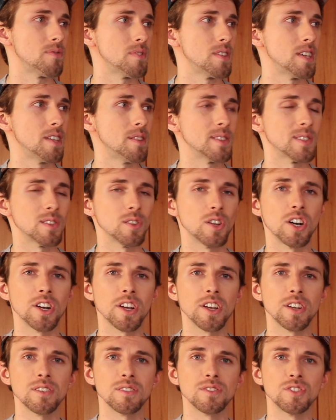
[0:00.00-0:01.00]
in this
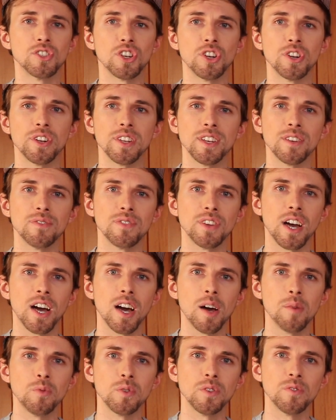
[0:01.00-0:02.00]
long journey of
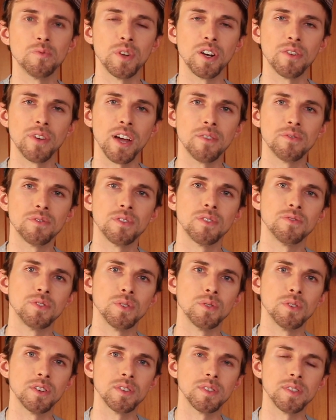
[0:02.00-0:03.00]
Yob, we've been around for a
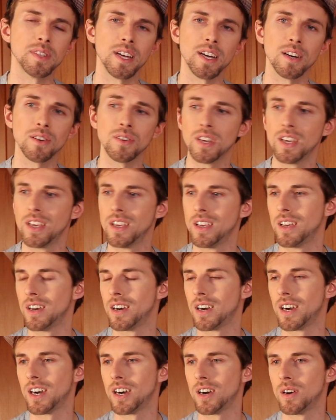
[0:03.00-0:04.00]
few years now.
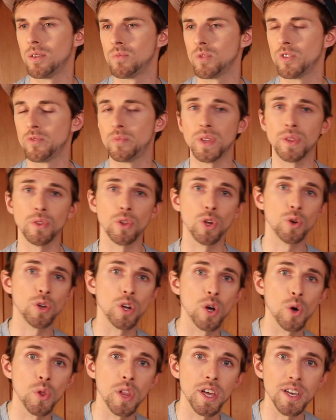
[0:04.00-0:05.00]
Um, we've been
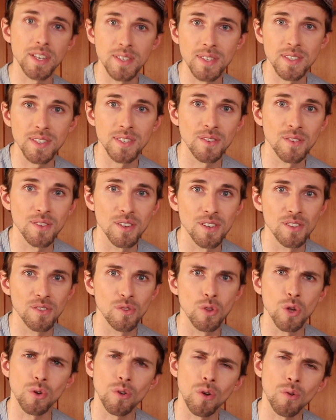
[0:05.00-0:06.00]
logo-less,
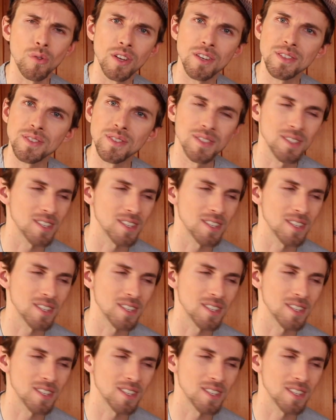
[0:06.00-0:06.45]
logo-less?